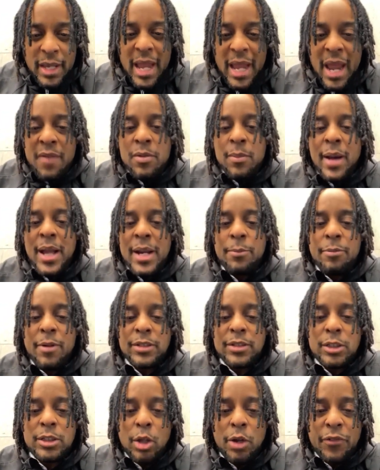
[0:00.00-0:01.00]
Everybody
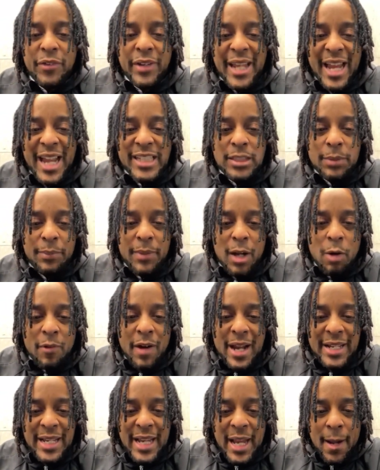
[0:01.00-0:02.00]
press the notification bell
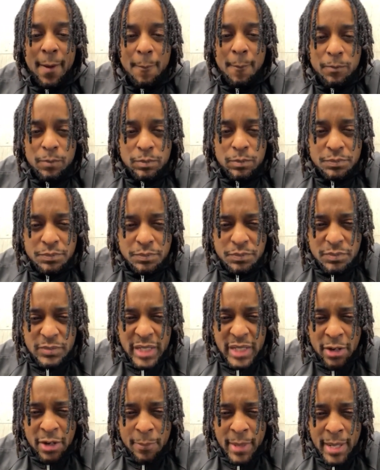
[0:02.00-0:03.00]
right now.
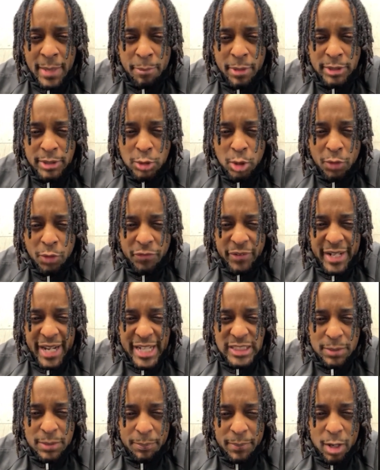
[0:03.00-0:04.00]
Everybody press the
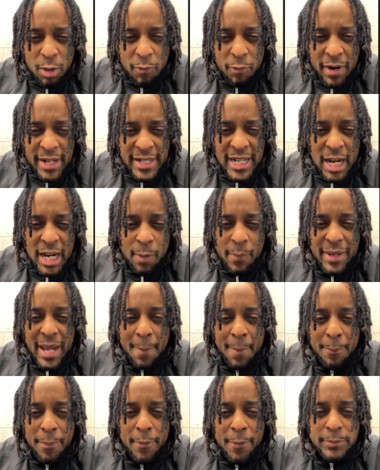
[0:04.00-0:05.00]
notification bell right now. We
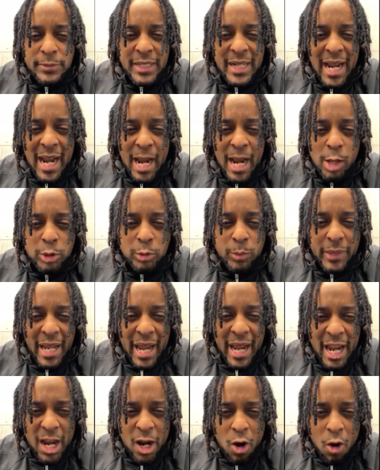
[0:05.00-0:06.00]
got Perps in the house. We
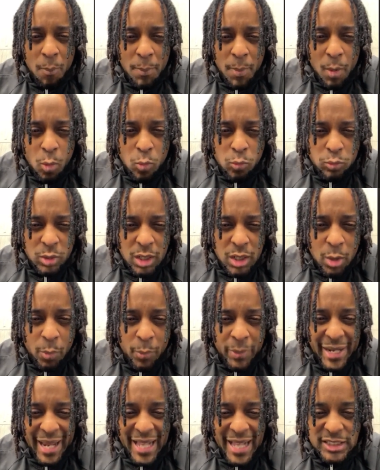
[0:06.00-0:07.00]
got Elmo.
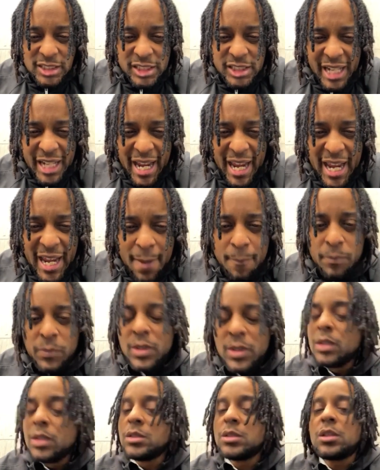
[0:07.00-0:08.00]
We got Jay.
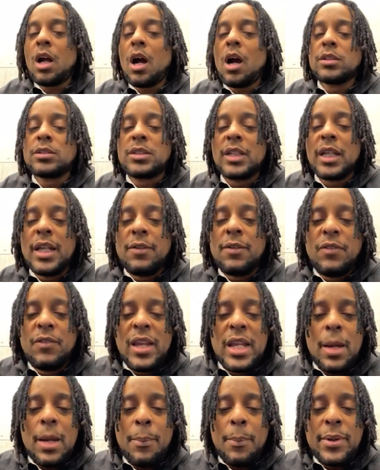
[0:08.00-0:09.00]
Stars
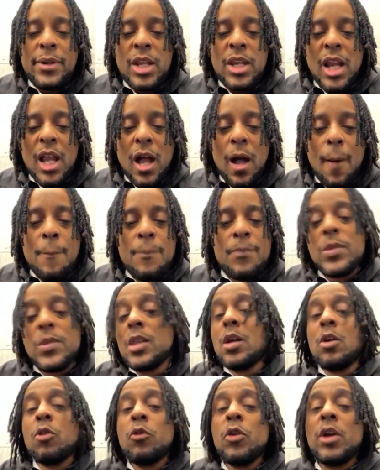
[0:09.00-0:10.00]
TV up in here.
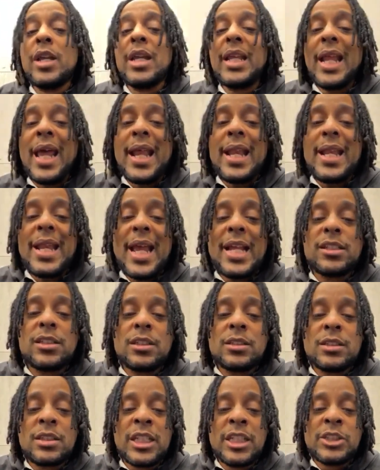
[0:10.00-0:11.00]
Rillionaire
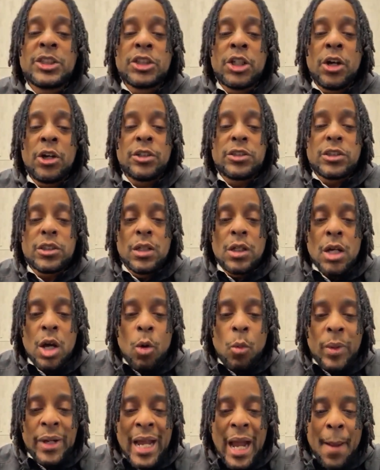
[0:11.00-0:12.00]
Nation t-shirts.
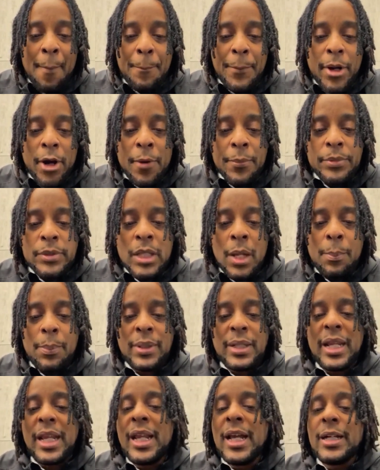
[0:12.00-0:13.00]
We got Perps
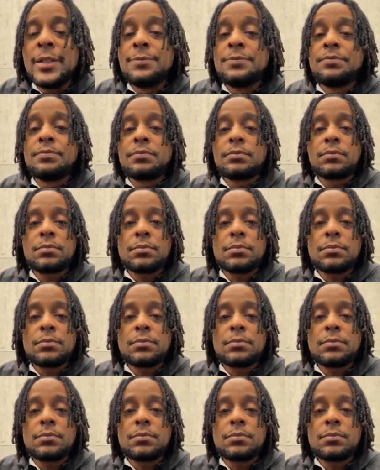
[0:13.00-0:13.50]
up in here.